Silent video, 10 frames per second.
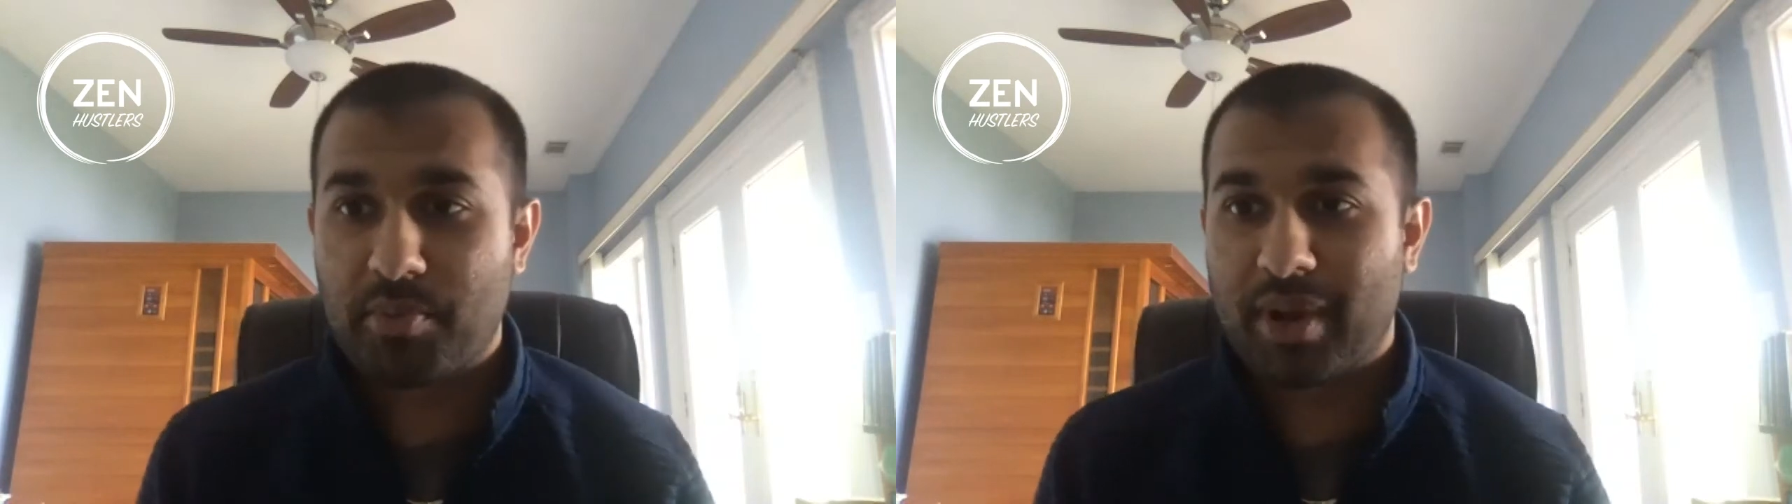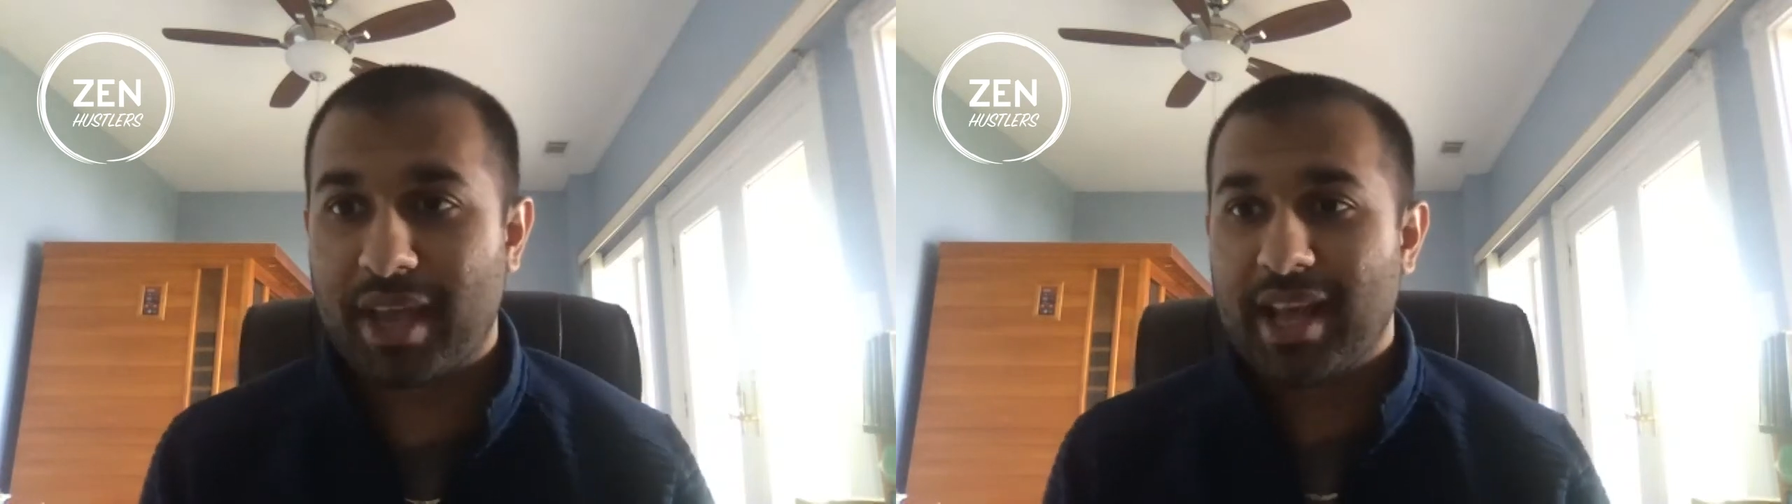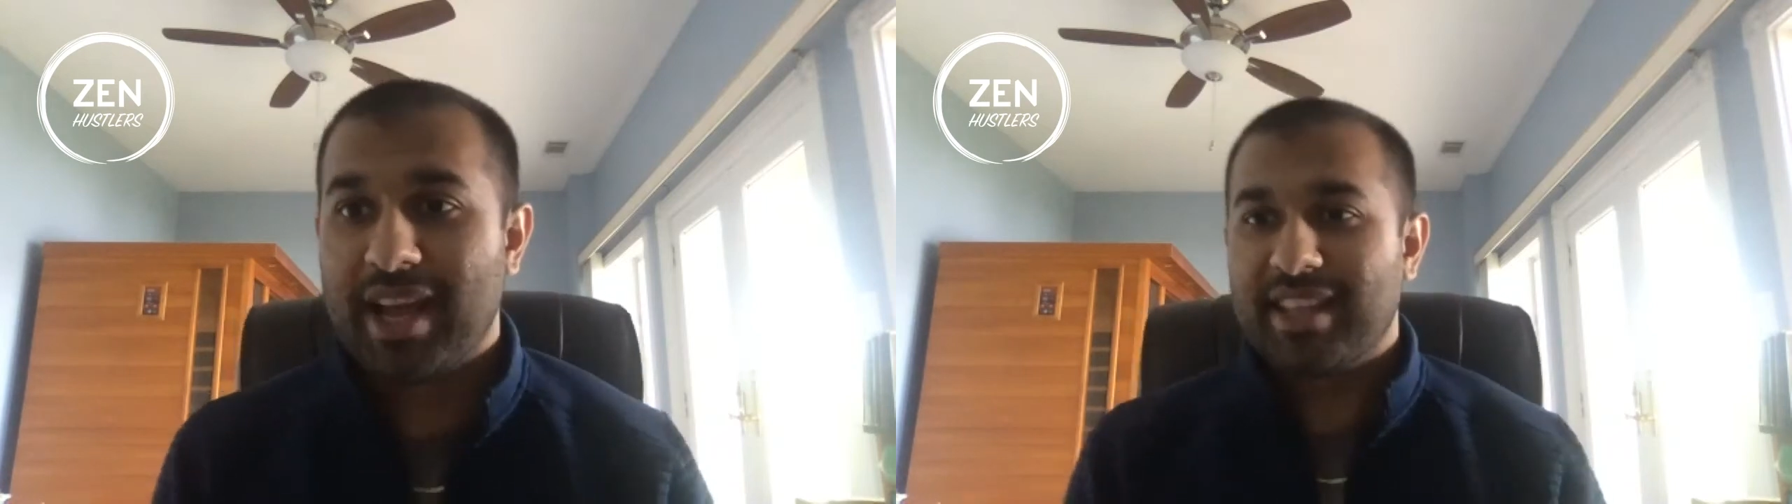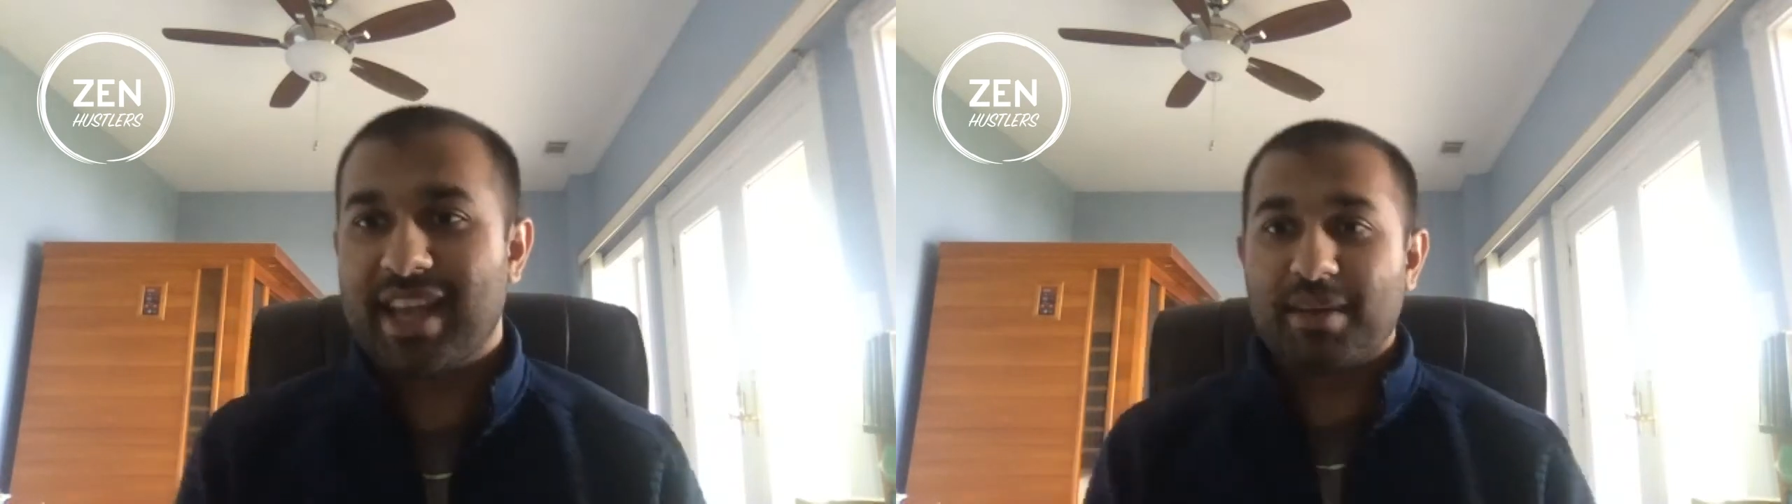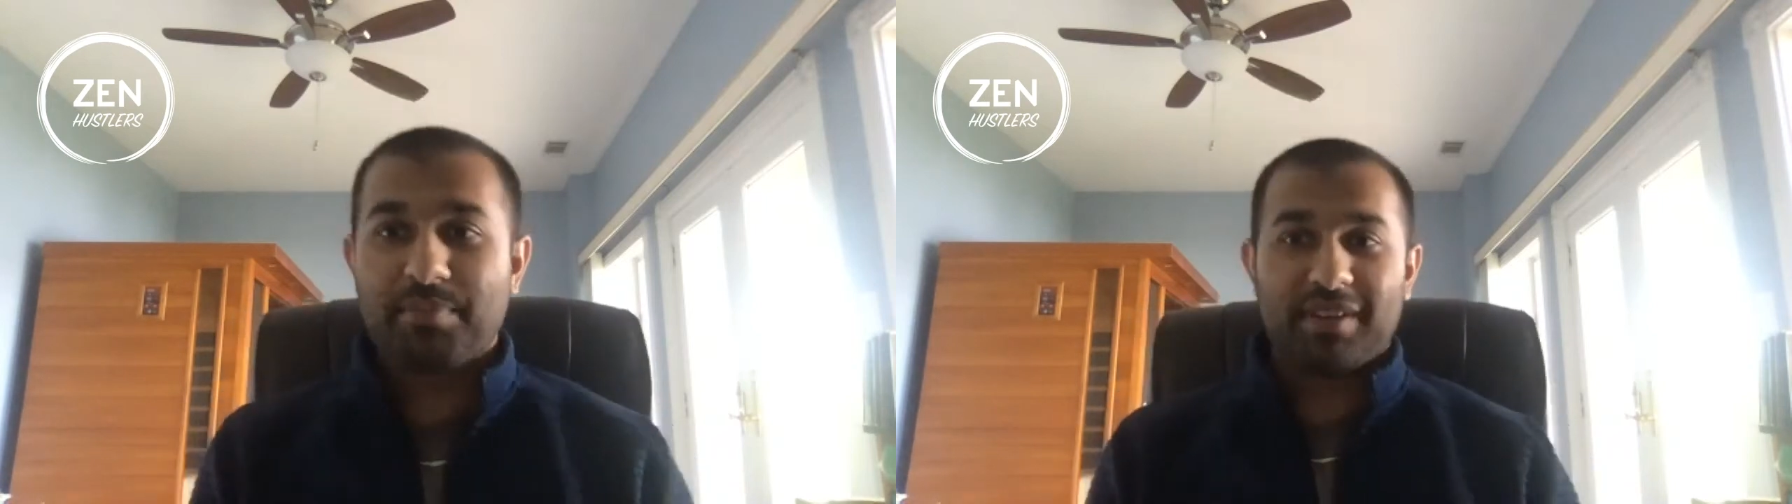point
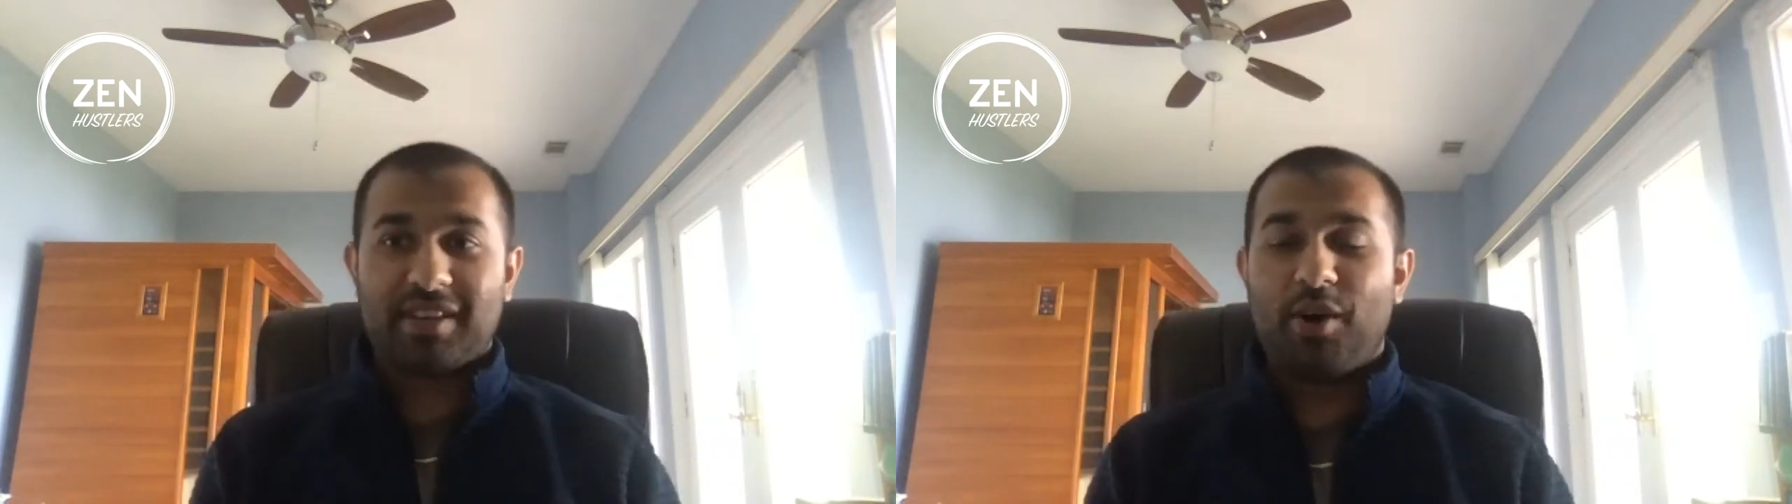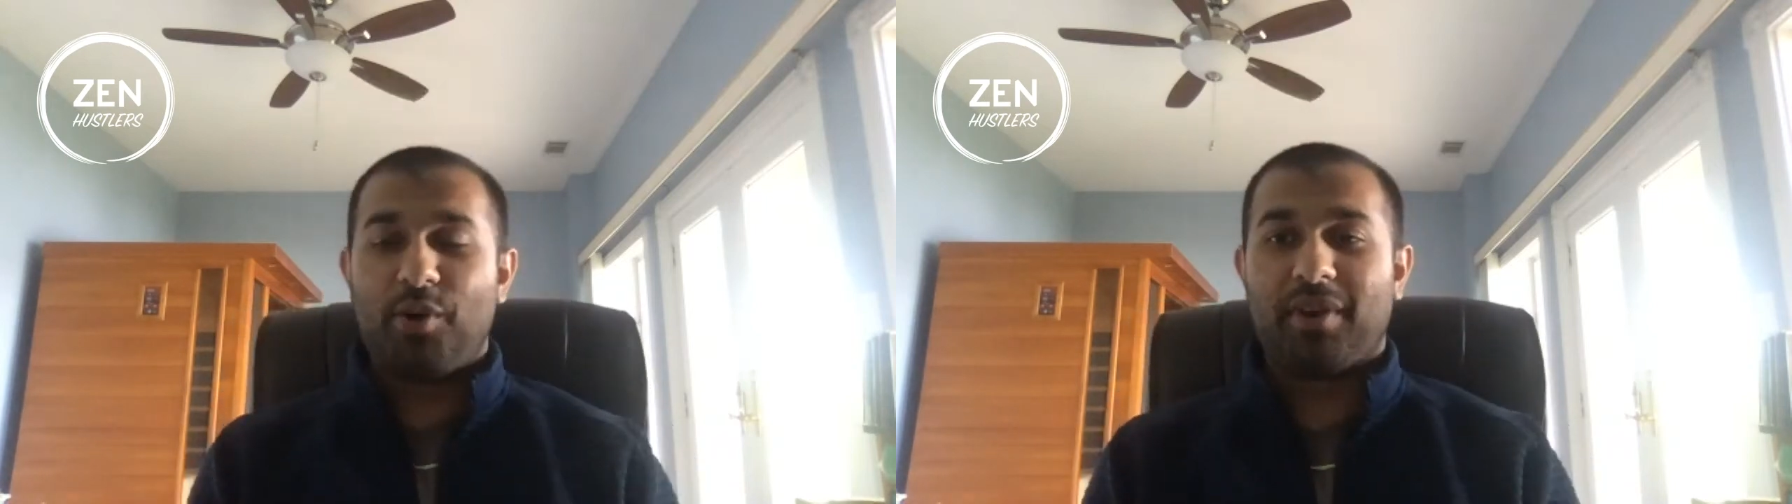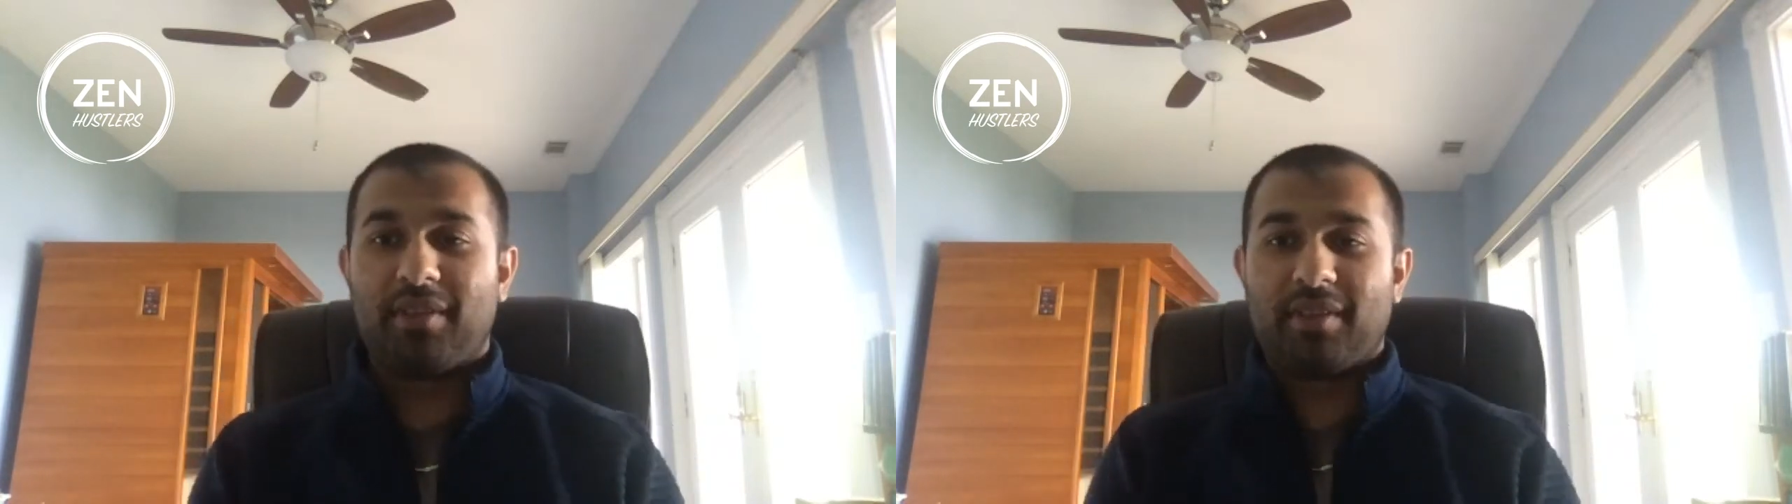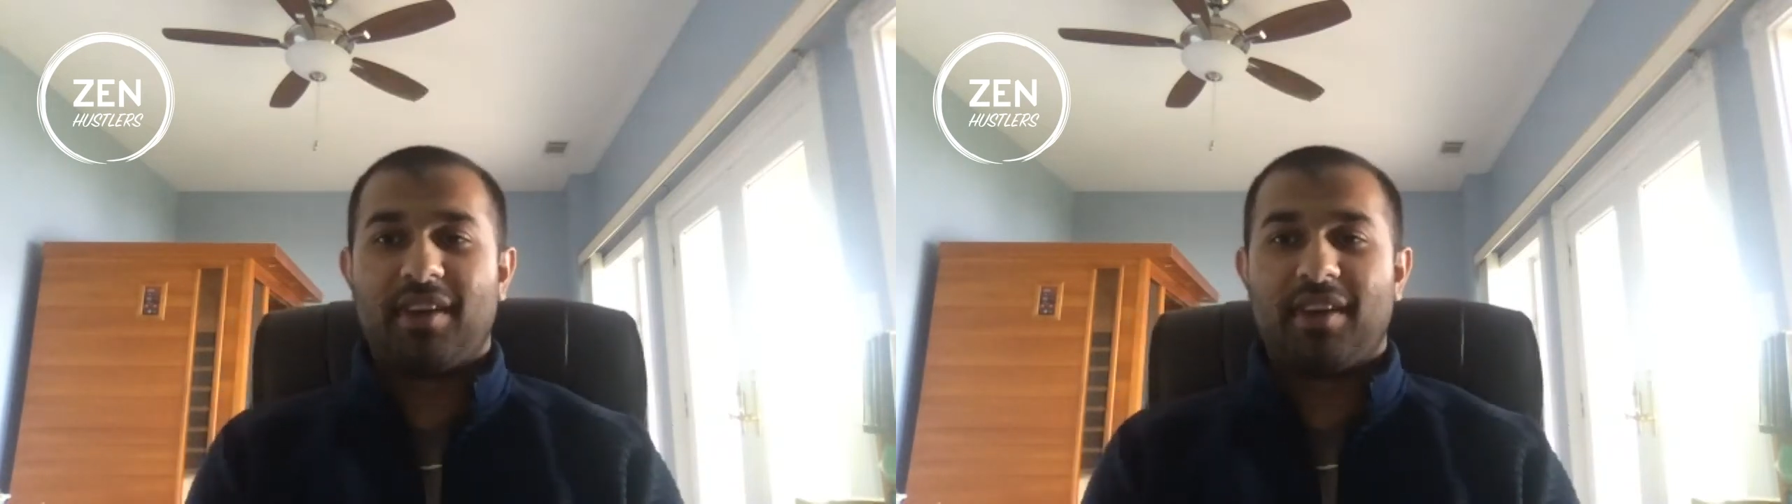that can be dealt with.